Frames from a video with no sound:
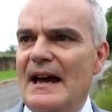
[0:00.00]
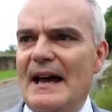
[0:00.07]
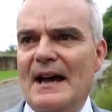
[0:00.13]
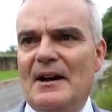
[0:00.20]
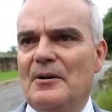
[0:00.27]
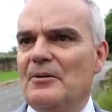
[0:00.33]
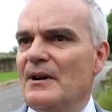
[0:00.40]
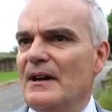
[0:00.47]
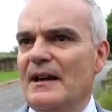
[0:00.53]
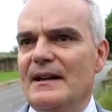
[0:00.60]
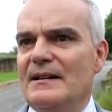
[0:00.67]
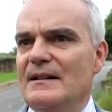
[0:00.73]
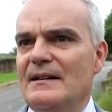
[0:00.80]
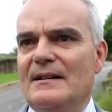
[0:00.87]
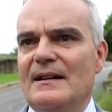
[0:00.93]

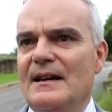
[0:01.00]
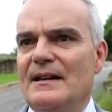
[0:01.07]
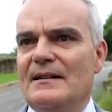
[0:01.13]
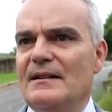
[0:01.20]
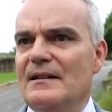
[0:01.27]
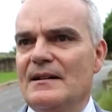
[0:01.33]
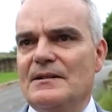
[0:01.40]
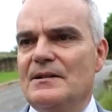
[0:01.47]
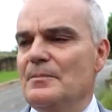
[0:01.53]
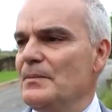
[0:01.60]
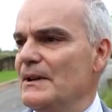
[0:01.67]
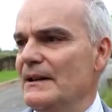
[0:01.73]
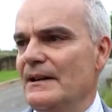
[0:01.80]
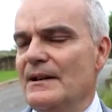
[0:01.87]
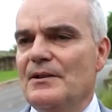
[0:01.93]
aggregated data that's
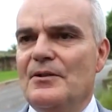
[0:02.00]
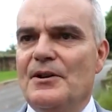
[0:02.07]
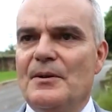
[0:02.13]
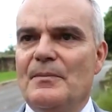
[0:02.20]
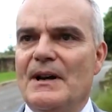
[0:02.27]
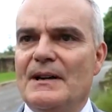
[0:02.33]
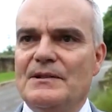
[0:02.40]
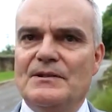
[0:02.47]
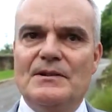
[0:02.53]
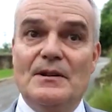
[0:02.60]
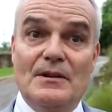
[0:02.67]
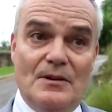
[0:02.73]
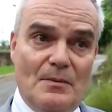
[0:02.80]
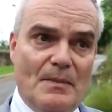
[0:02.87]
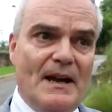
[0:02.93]
completely anonymized,
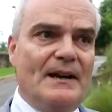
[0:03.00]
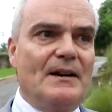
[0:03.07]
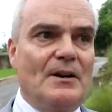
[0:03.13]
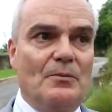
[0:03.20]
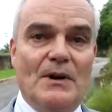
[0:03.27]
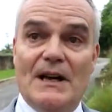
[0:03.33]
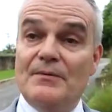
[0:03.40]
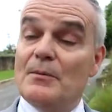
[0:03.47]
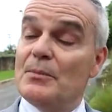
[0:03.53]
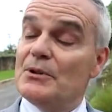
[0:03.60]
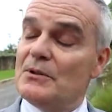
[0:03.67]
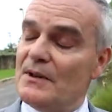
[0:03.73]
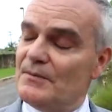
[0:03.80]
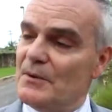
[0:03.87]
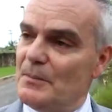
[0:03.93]
you might get a waiver,
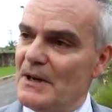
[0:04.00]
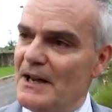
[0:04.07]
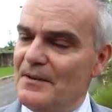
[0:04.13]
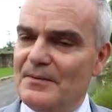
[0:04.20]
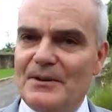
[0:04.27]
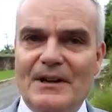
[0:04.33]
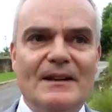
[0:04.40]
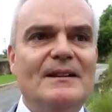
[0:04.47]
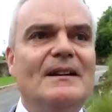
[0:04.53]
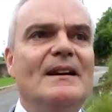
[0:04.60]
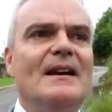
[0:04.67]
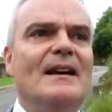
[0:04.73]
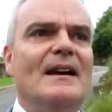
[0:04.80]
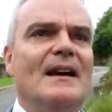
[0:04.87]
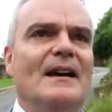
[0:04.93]
but you have to apply for it.
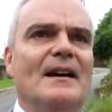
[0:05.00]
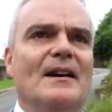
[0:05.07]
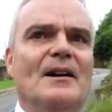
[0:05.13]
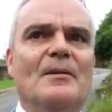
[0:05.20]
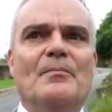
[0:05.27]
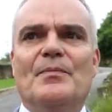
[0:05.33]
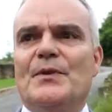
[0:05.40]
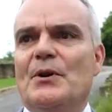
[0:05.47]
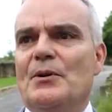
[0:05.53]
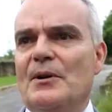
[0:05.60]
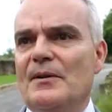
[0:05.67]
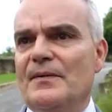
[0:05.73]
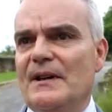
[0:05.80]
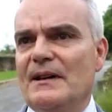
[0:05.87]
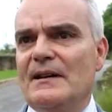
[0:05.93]
Or
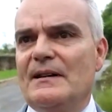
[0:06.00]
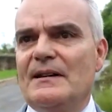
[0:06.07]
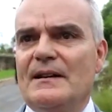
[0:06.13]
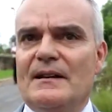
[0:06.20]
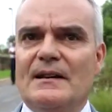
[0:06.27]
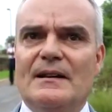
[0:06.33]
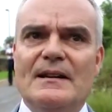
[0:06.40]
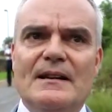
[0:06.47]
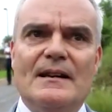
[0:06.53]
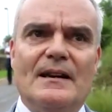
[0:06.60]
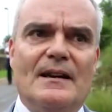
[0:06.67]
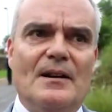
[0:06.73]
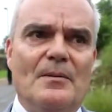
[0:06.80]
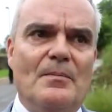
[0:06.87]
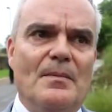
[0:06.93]
if it
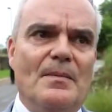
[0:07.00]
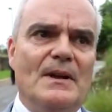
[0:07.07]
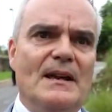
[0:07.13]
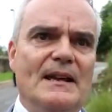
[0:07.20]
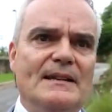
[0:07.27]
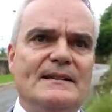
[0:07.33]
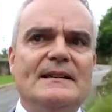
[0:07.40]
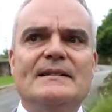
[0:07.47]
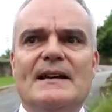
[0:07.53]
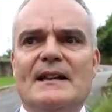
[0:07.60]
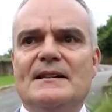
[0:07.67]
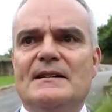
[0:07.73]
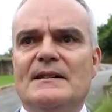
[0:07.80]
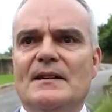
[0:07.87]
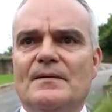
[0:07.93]
is a
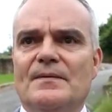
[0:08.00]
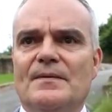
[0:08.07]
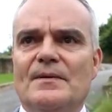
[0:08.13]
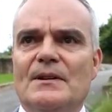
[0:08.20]
sensitive